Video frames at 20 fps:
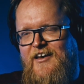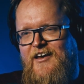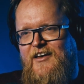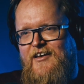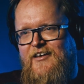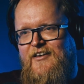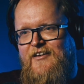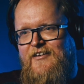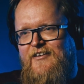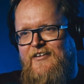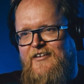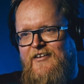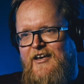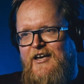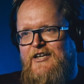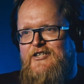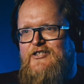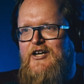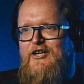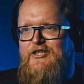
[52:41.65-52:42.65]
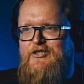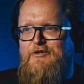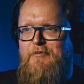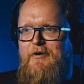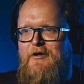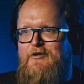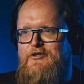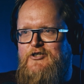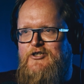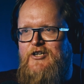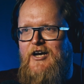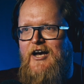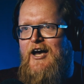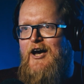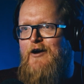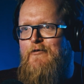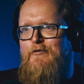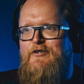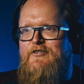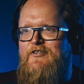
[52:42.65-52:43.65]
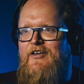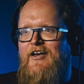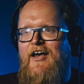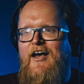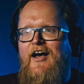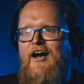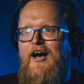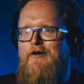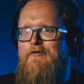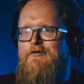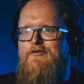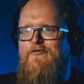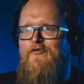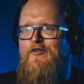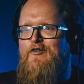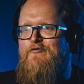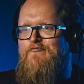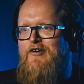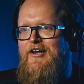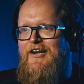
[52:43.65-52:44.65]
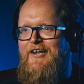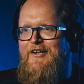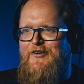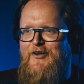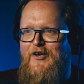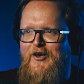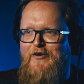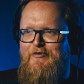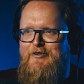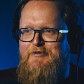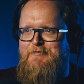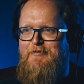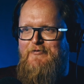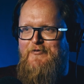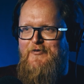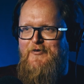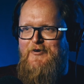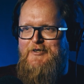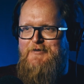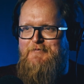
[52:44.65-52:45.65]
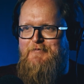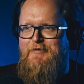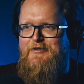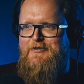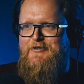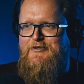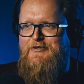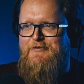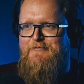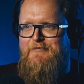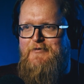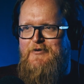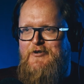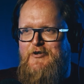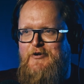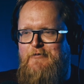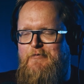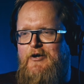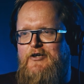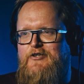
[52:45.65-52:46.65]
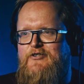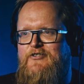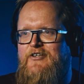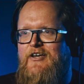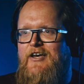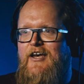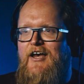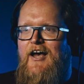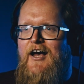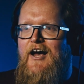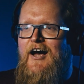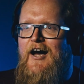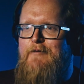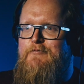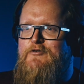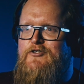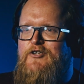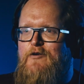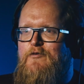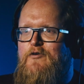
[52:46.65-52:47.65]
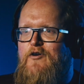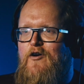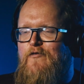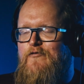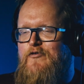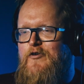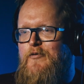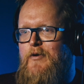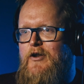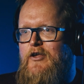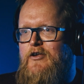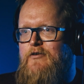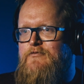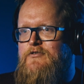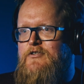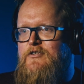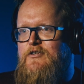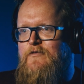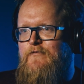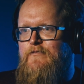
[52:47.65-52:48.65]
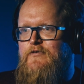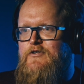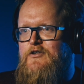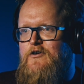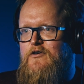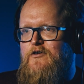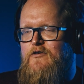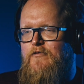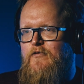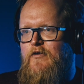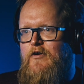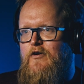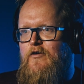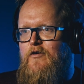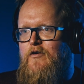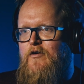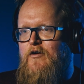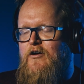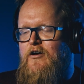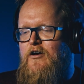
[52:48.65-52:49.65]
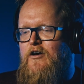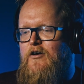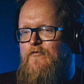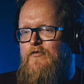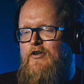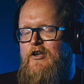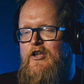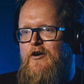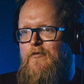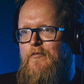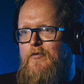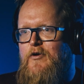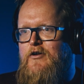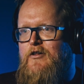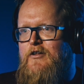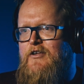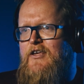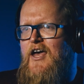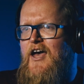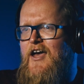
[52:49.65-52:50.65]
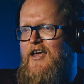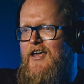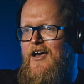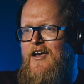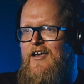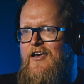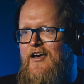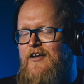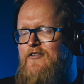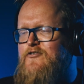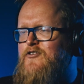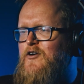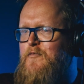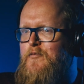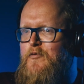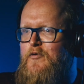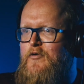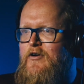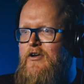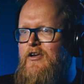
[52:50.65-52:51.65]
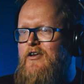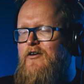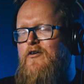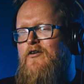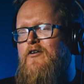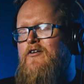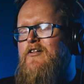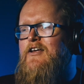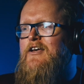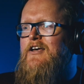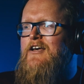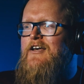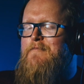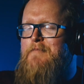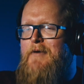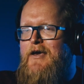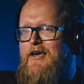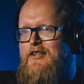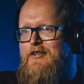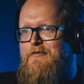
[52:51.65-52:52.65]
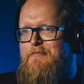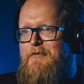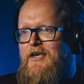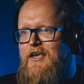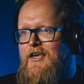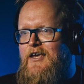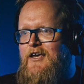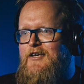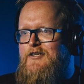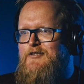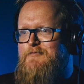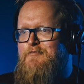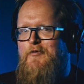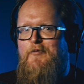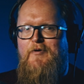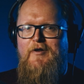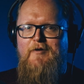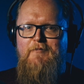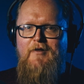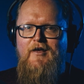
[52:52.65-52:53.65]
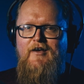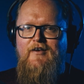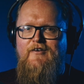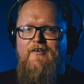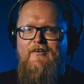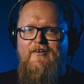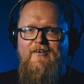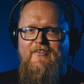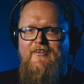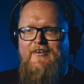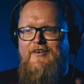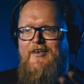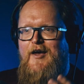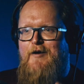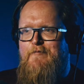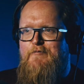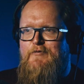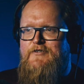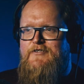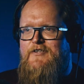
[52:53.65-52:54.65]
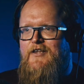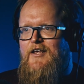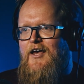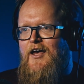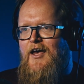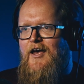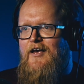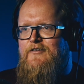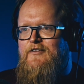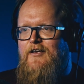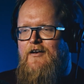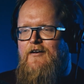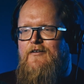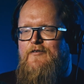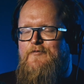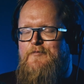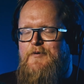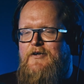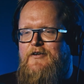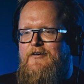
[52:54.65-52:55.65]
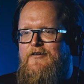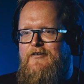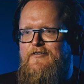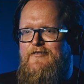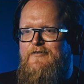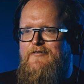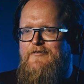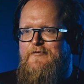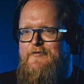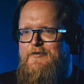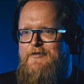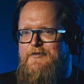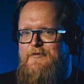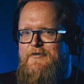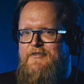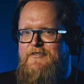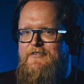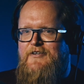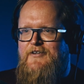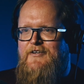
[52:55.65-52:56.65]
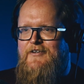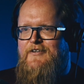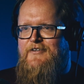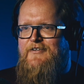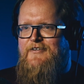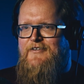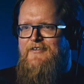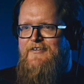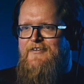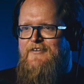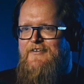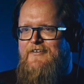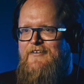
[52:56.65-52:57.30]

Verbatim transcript: Yeah. It's nice to chat. I always feel really nervous before I speak to someone new, because I'm so confident when it comes to doing photography or video work. Like, yeah, don't worry, or making them at ease. But when I'm like, the camera's there, it's like, oh my God, what do I say?